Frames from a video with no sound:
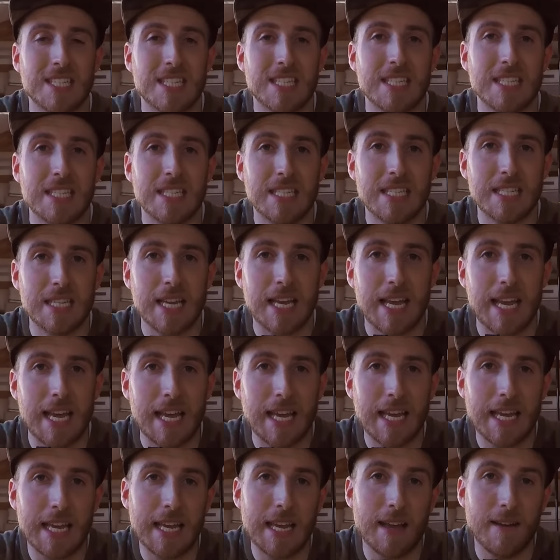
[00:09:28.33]
is
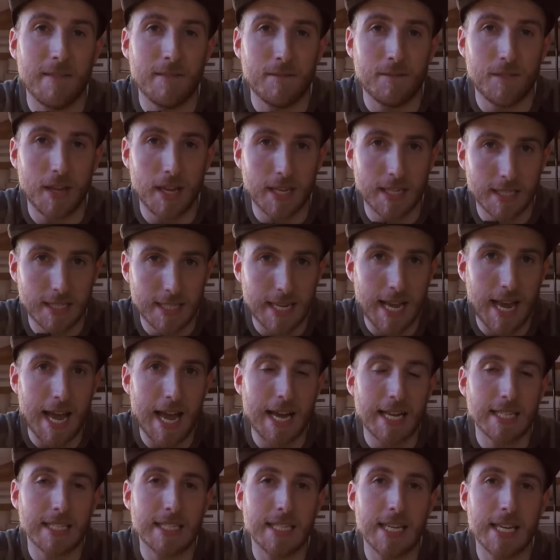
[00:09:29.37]
a
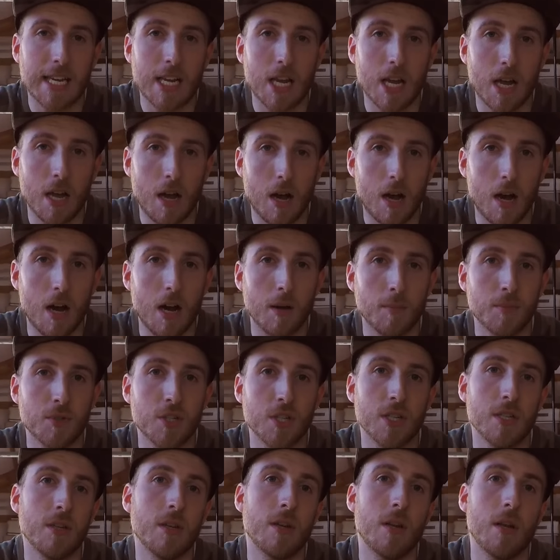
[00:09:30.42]
fantastic
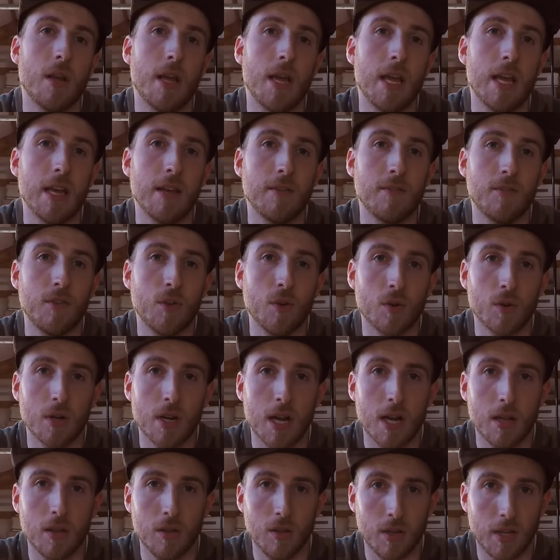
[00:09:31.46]
option if you're
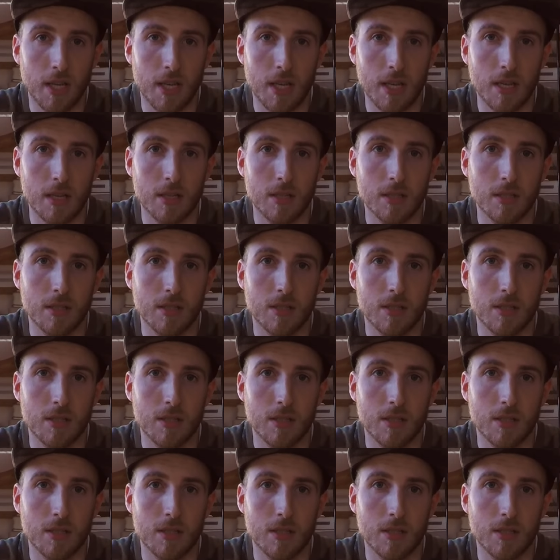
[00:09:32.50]
not looking